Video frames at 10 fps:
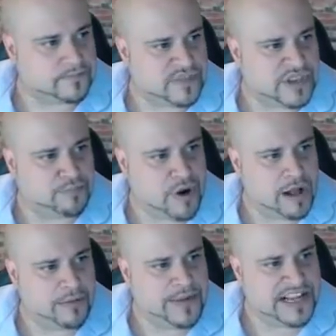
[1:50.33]
The
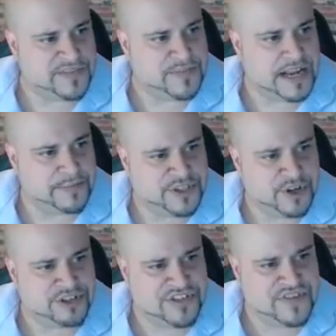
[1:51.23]
problem has become
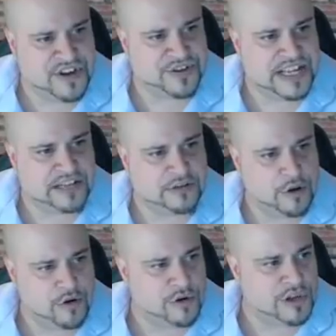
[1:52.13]
so severe that
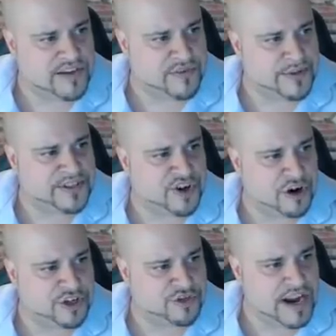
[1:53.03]
local governments
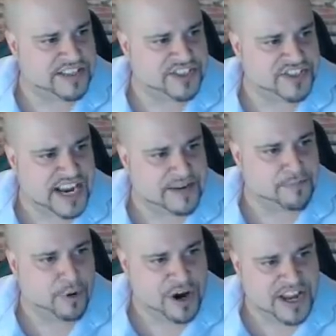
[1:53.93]
are trying to tighten
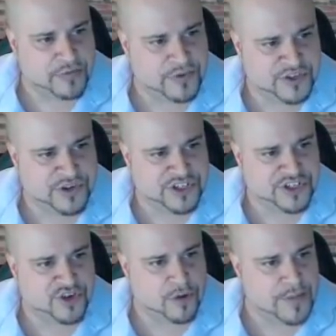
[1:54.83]
parking
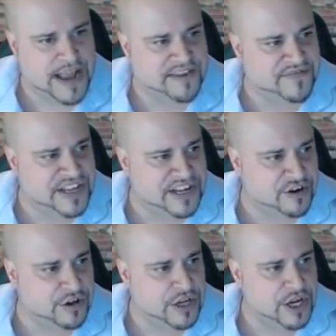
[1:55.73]
restrictions or ban
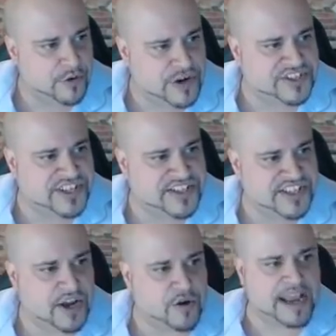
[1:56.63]
vehicle
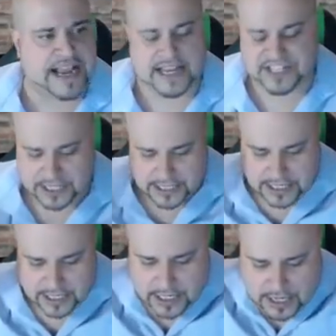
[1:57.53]
residency. Okay, guys,
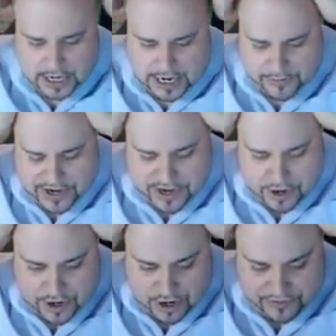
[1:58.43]
I read an
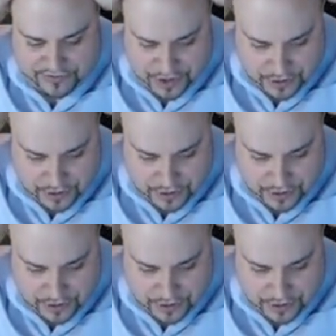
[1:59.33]
article for you